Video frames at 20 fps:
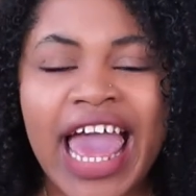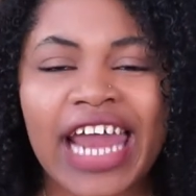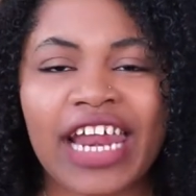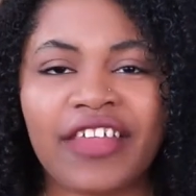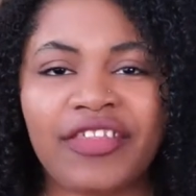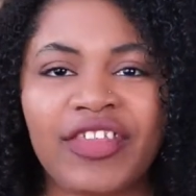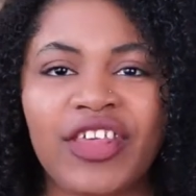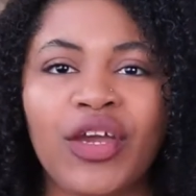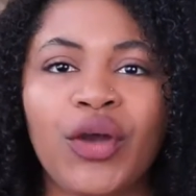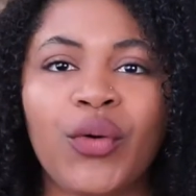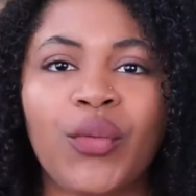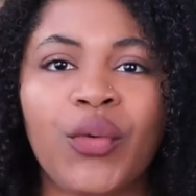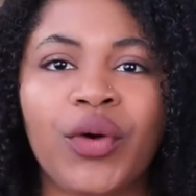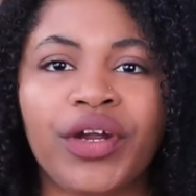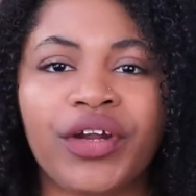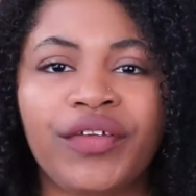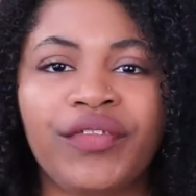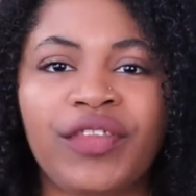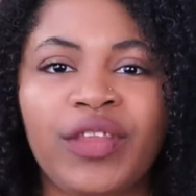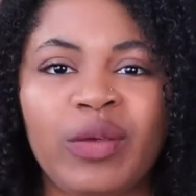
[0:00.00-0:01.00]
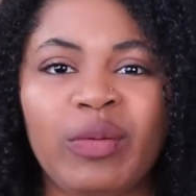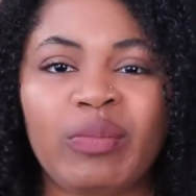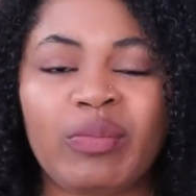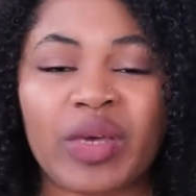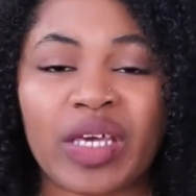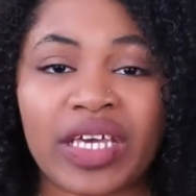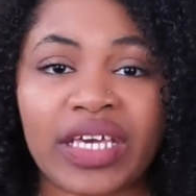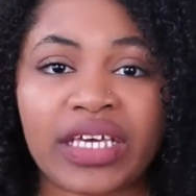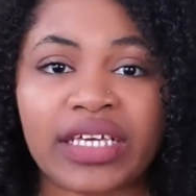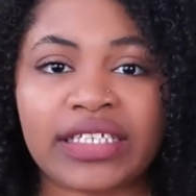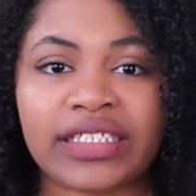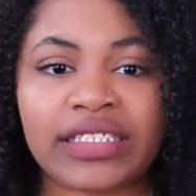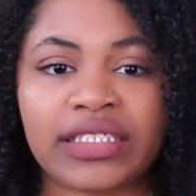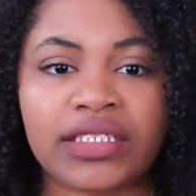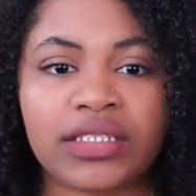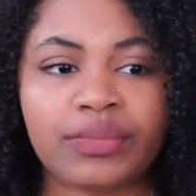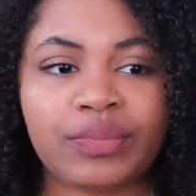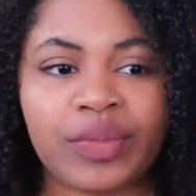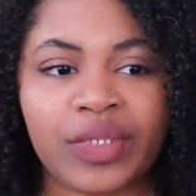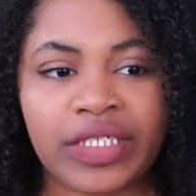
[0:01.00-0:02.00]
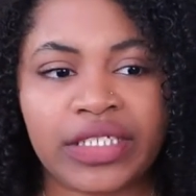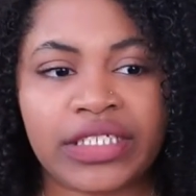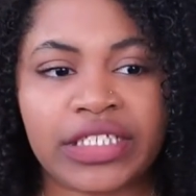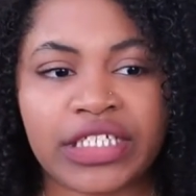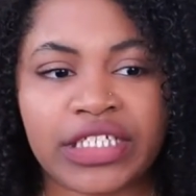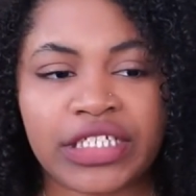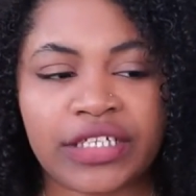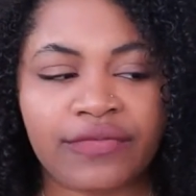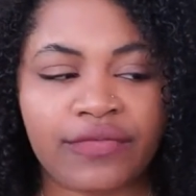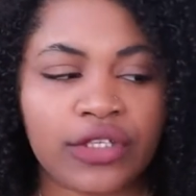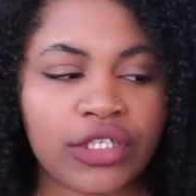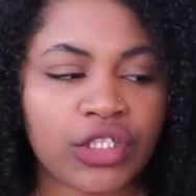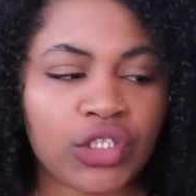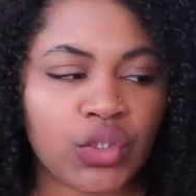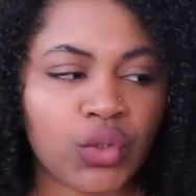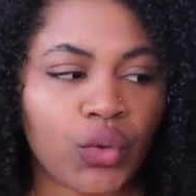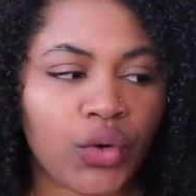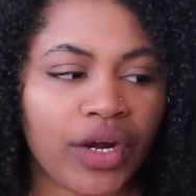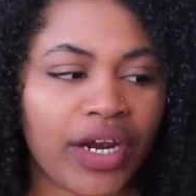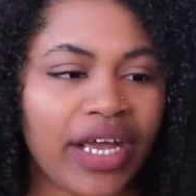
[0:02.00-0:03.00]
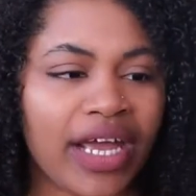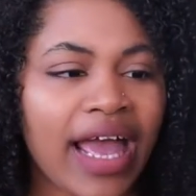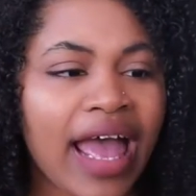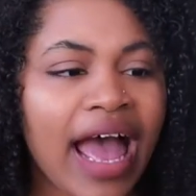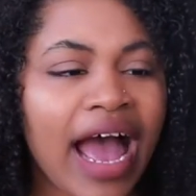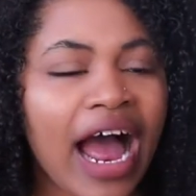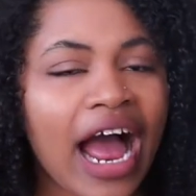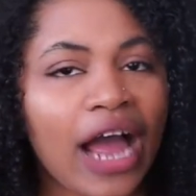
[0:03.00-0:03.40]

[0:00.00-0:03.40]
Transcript: And I think one of the biggest pieces of the story,